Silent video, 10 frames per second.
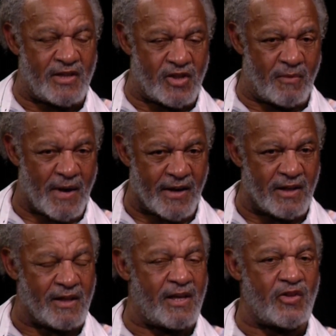Let's right. get back
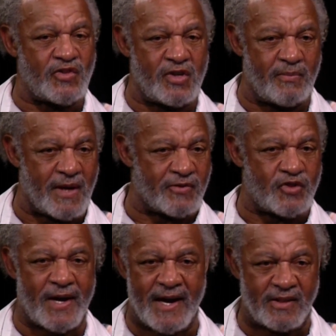in leadership. i
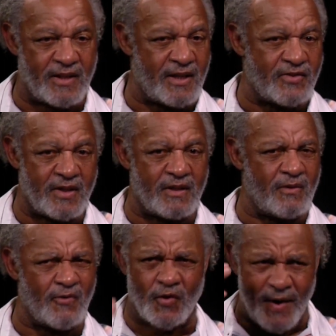tried this
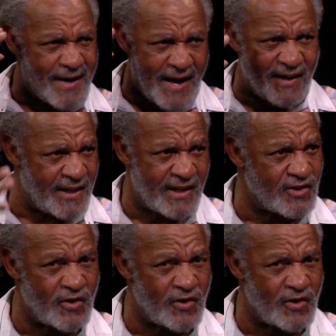and great ideas.